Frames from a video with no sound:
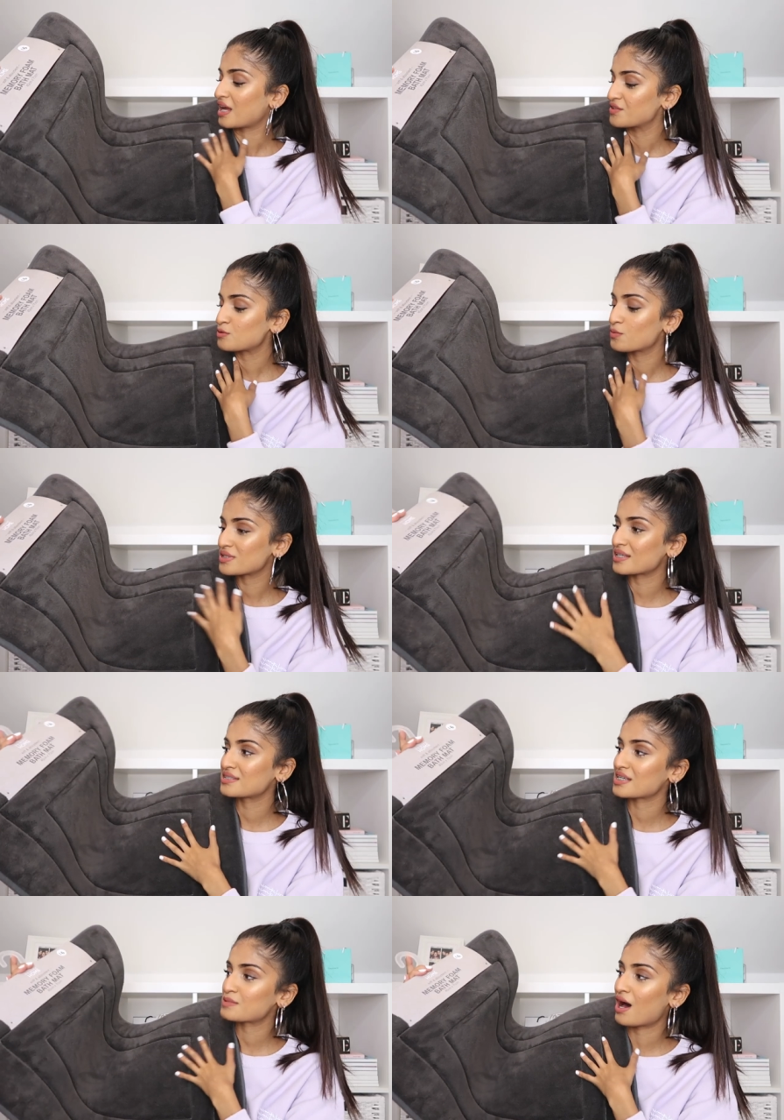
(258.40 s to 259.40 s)
And yeah, this one was like
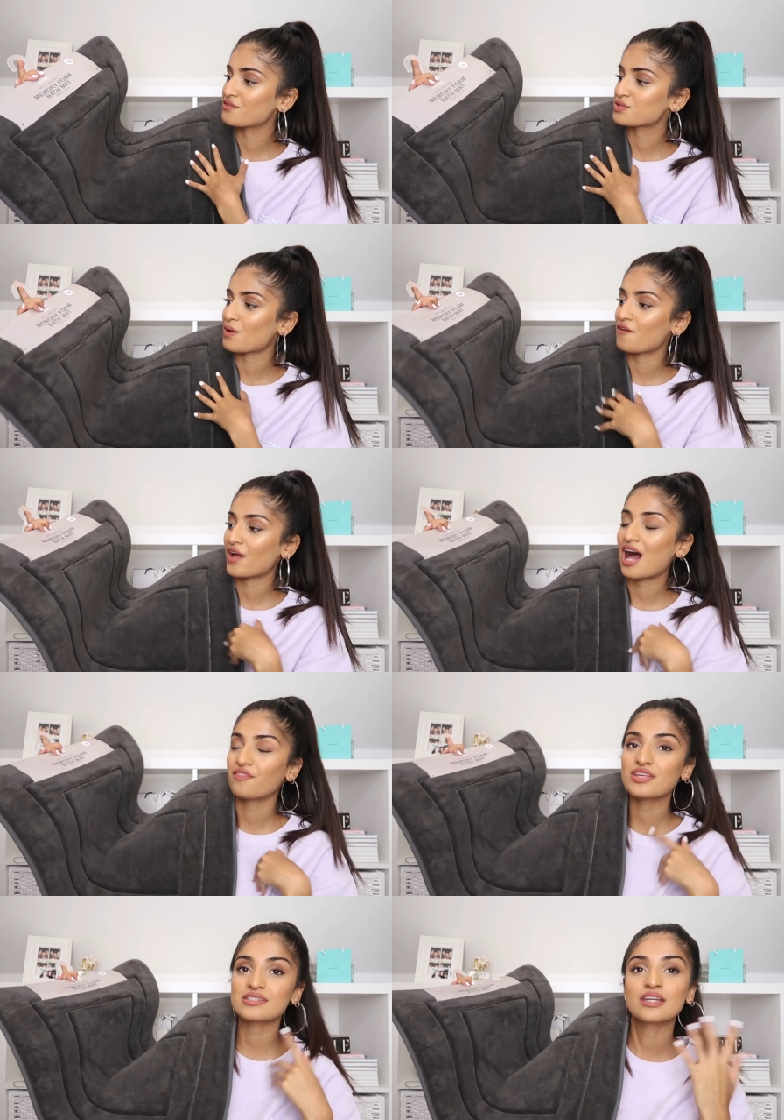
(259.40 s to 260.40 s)
six pounds as well. They
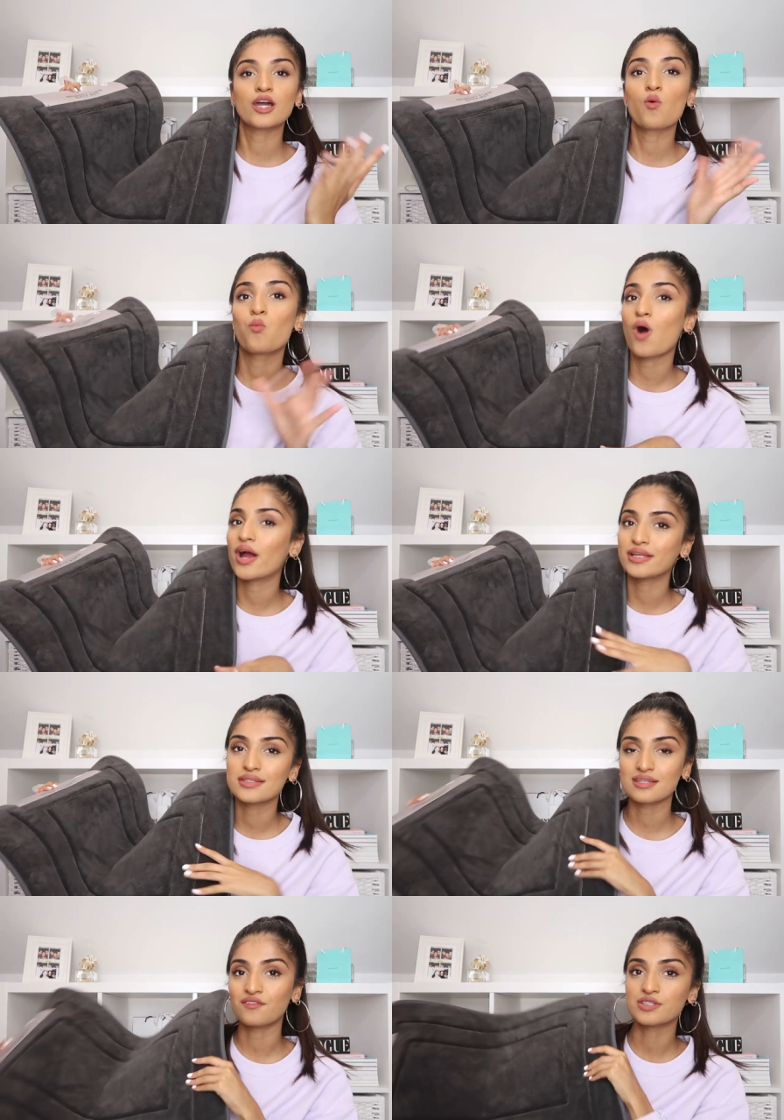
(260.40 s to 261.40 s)
had this in like white
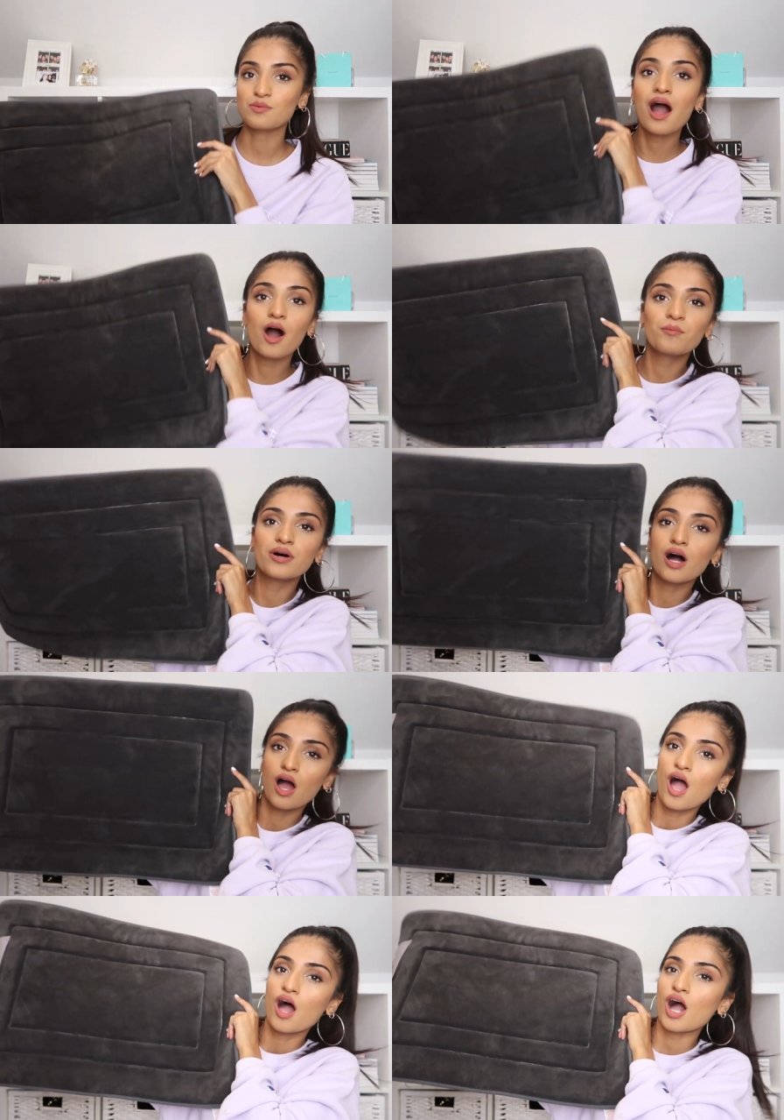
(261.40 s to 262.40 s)
and stuff as well, but
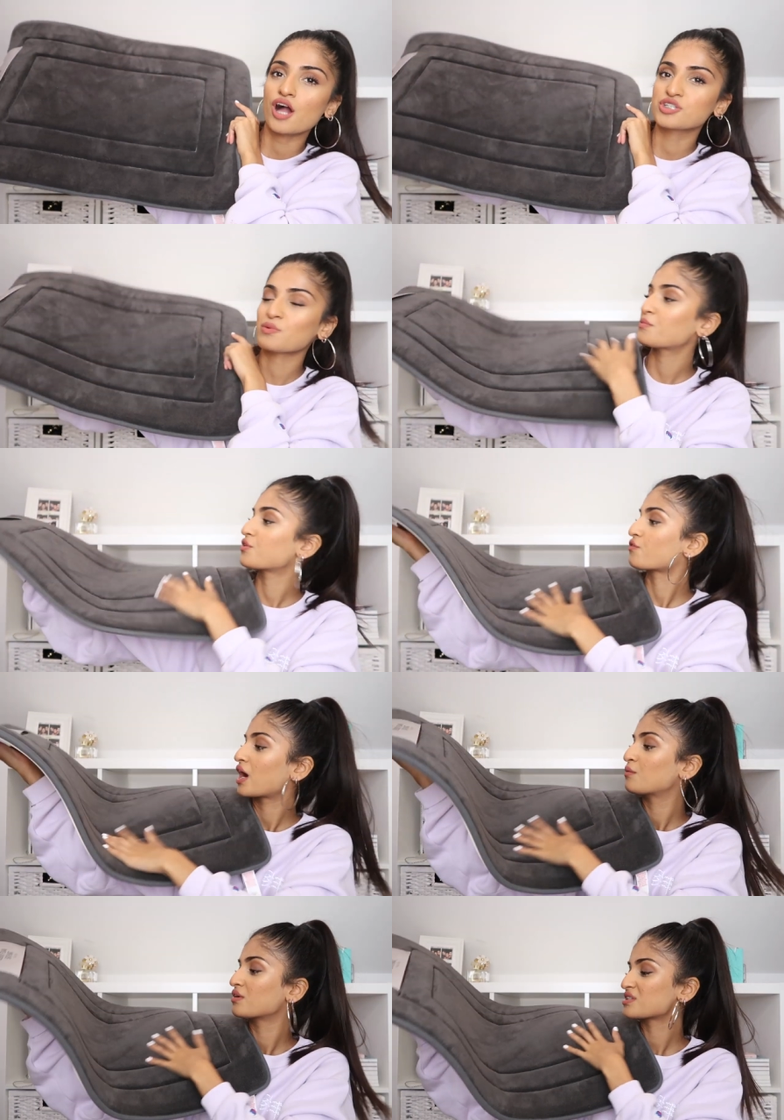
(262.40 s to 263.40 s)
I just went with the
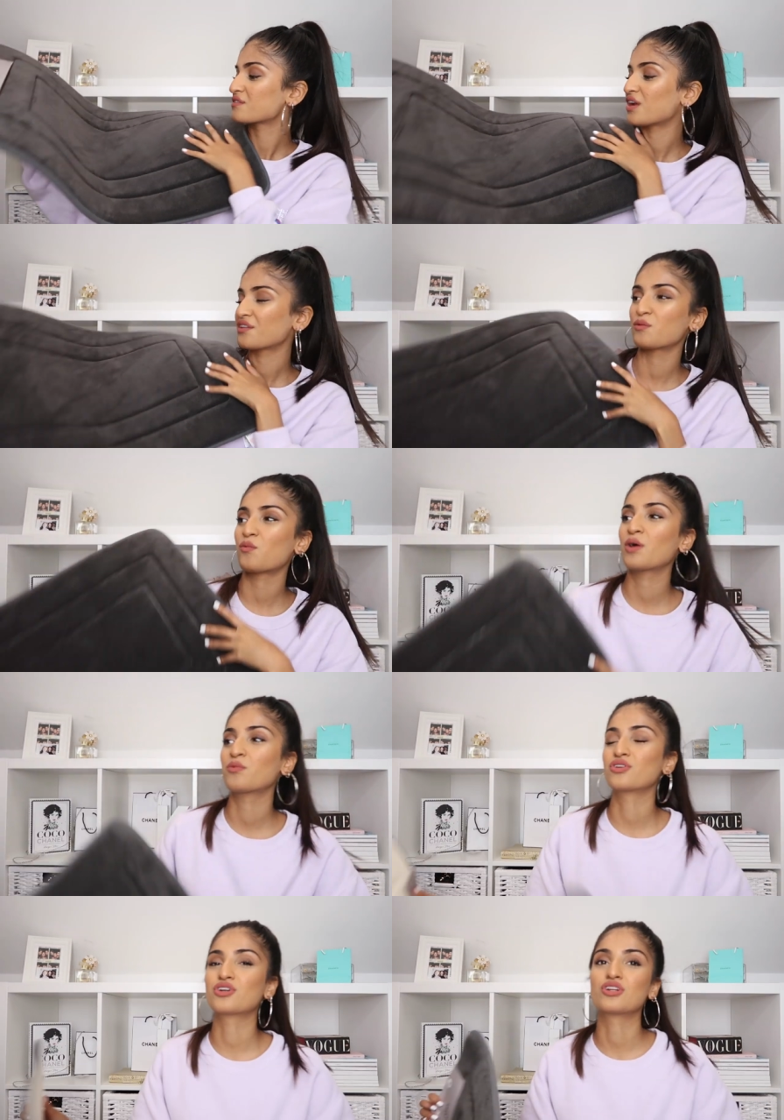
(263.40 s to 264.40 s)
grey one because I feel like the white
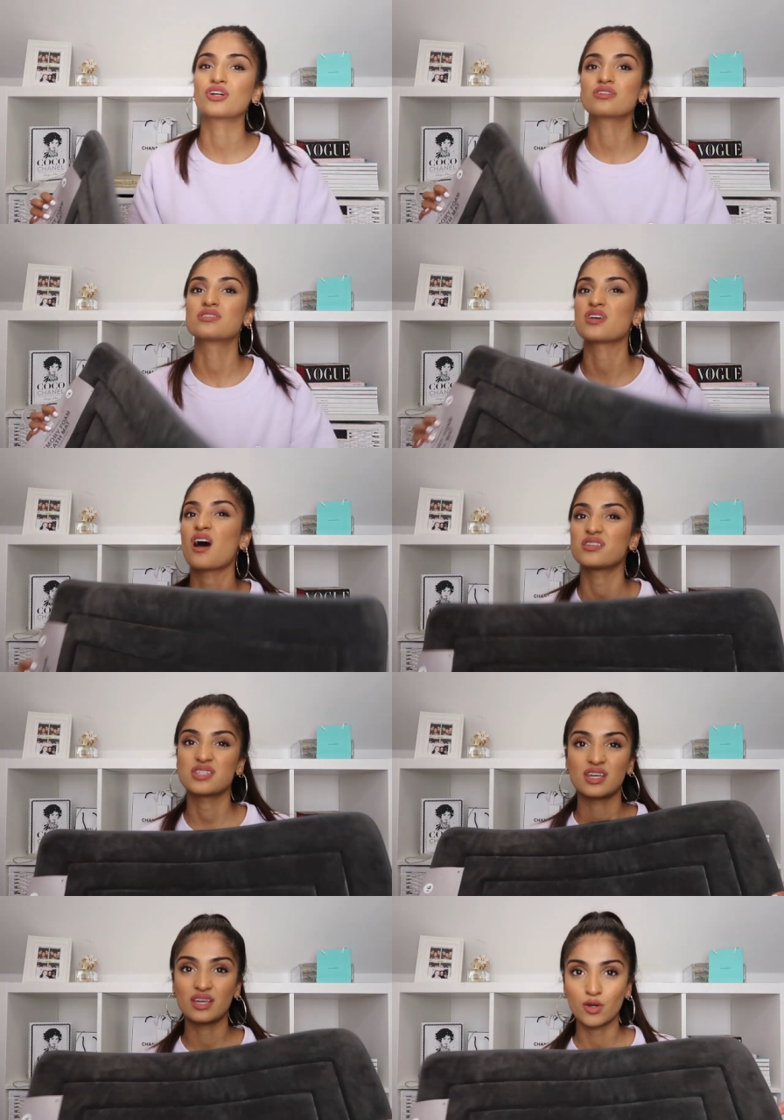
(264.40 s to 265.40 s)
one could look
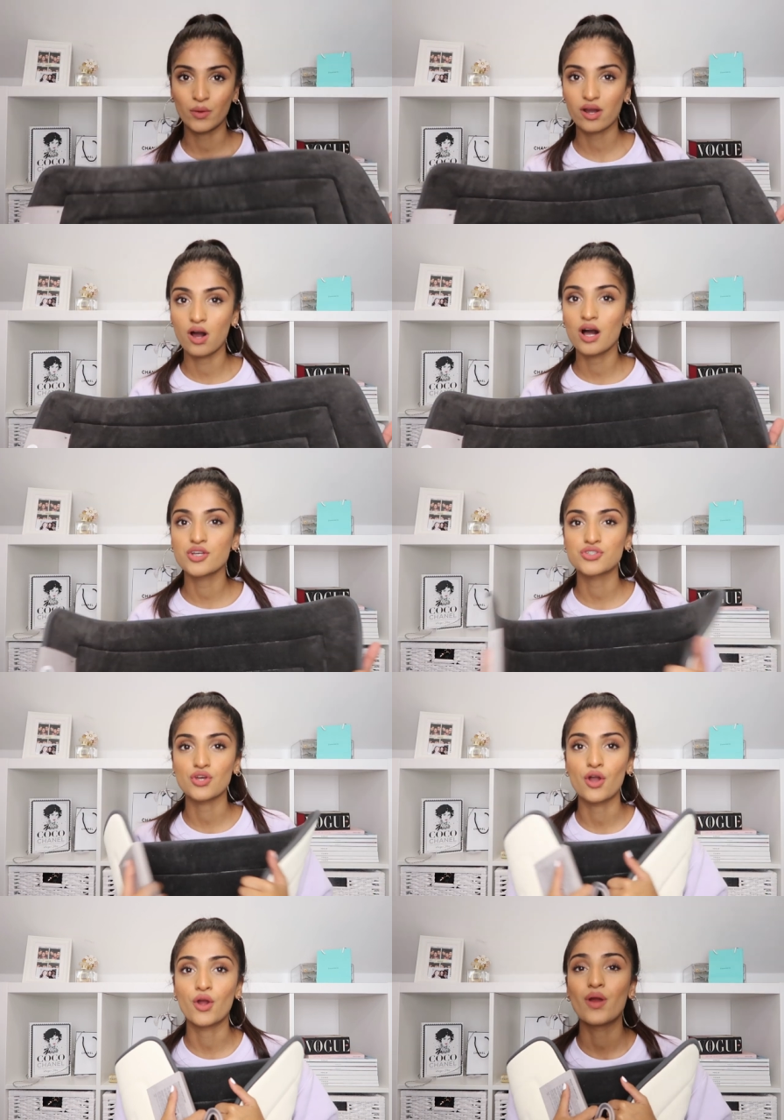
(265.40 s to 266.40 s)
dirty quicker.
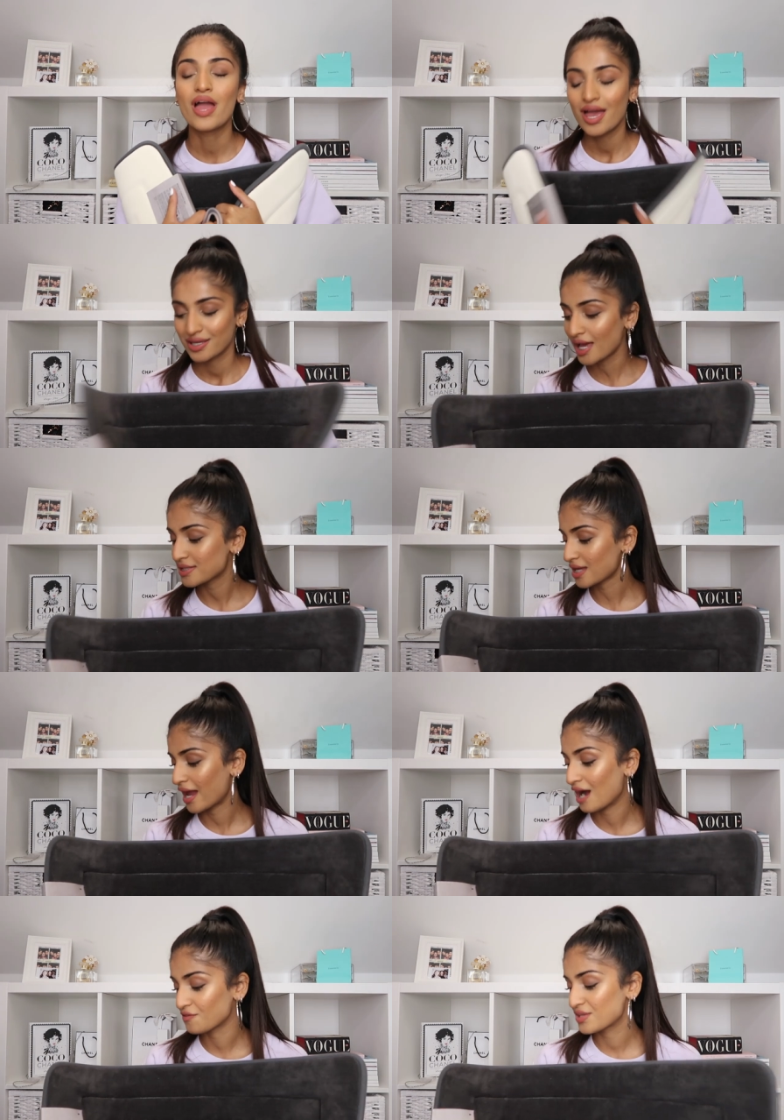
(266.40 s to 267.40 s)
So yes, I
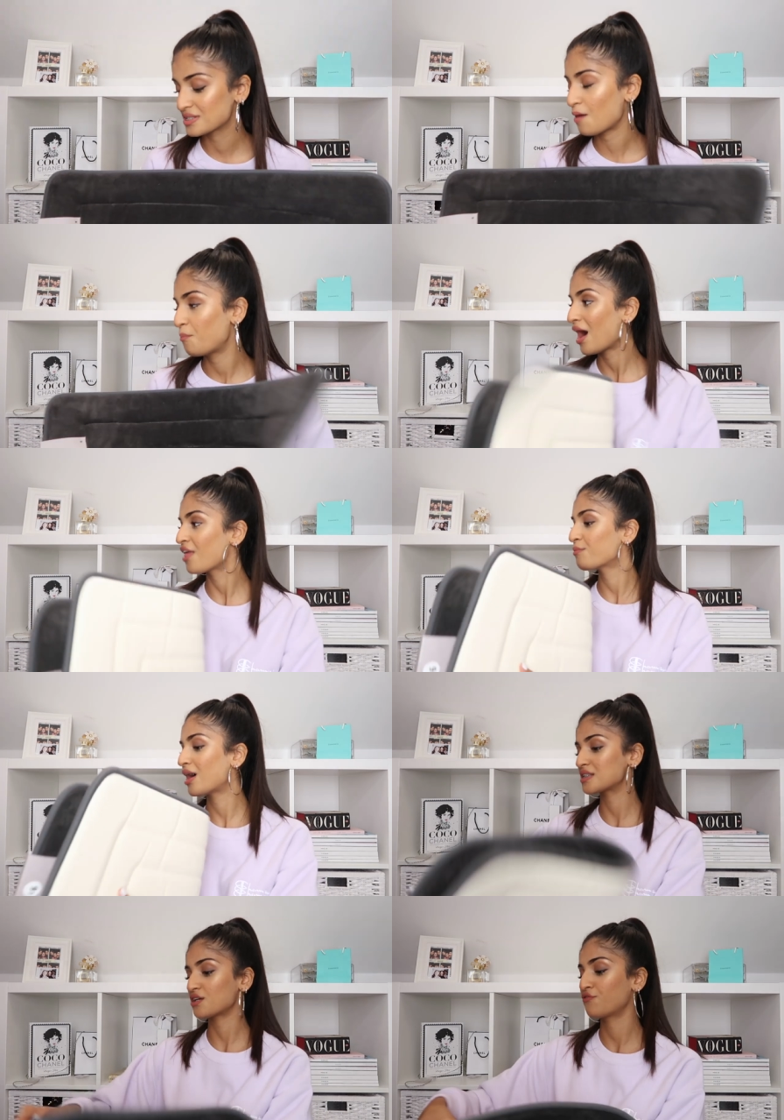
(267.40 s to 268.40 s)
have this bath
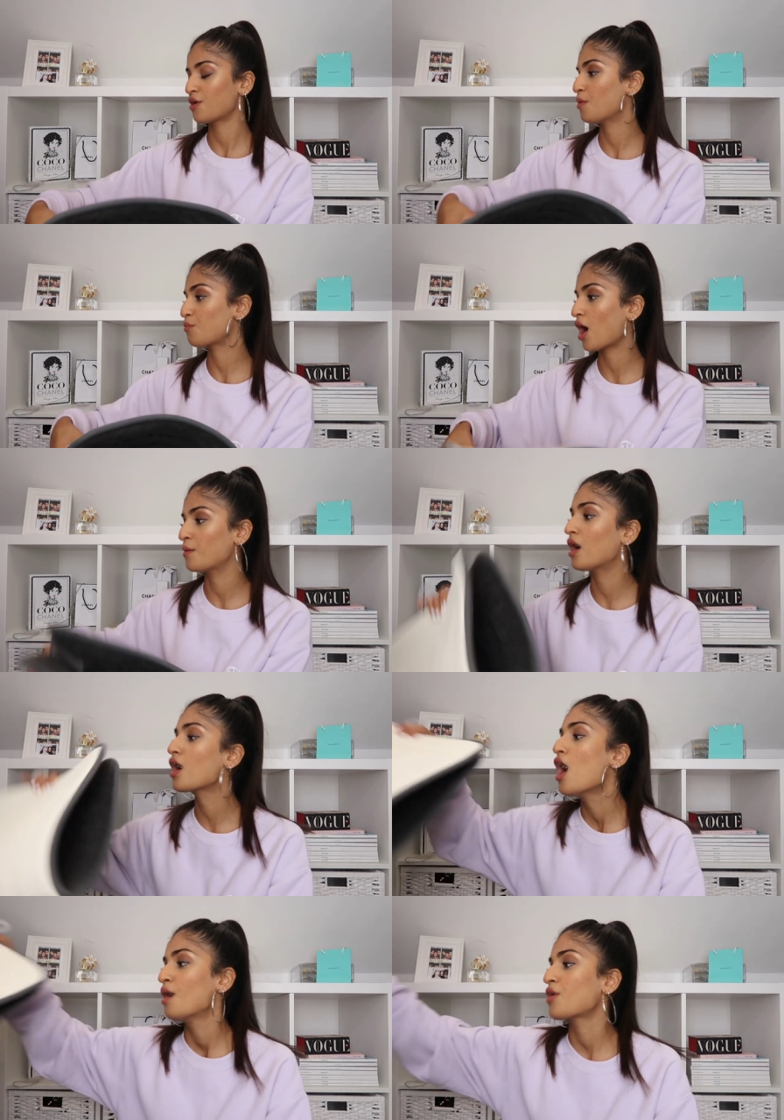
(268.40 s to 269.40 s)
mat from Primark.